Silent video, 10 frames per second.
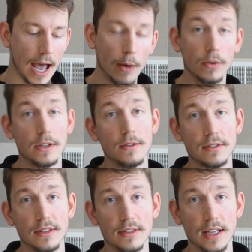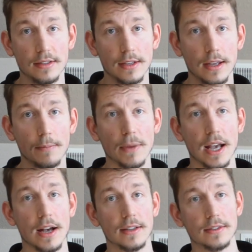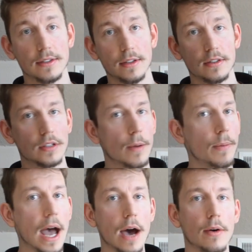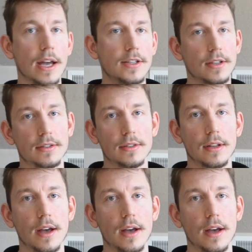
I will use this disc because somehow it just,